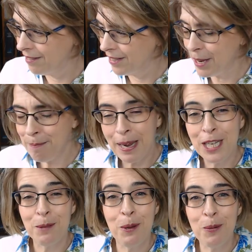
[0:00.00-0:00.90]
It
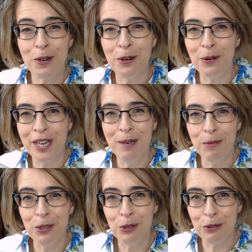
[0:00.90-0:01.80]
makes me want to read
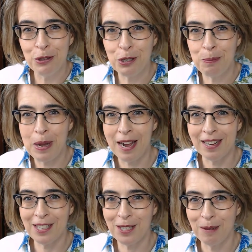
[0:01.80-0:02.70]
Muriel
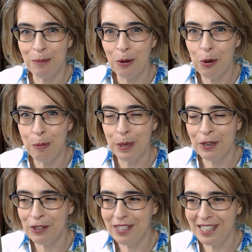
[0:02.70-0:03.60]
Sparks some more
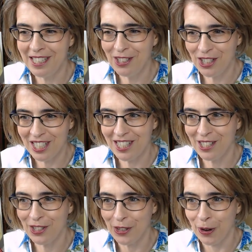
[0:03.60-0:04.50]
because it is just
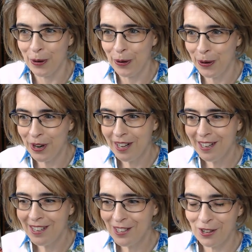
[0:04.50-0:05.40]
so,
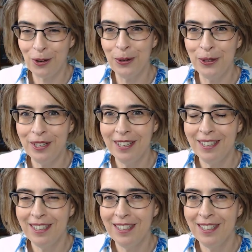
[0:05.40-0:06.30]
so
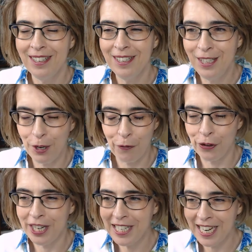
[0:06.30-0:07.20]

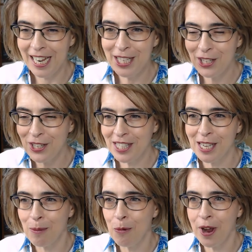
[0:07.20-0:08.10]
different. It takes you
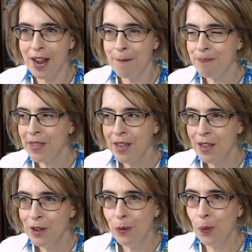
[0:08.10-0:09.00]
somewhere
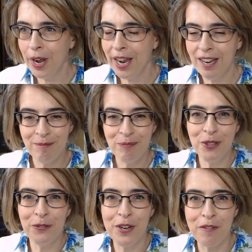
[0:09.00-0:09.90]
where
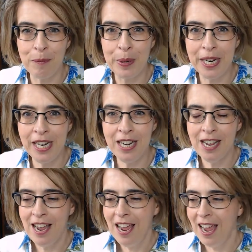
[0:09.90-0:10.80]
you've never
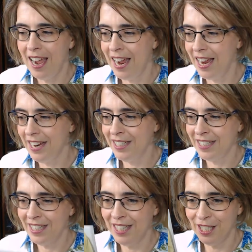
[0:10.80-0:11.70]
been, and
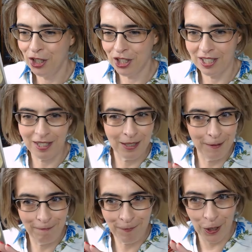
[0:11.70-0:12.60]
it just
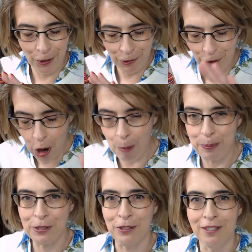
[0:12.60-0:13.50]
goes
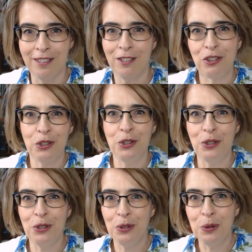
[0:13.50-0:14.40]
opposite
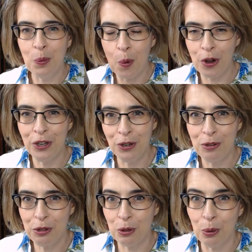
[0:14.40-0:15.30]
to what you
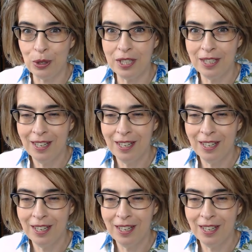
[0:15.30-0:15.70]
thought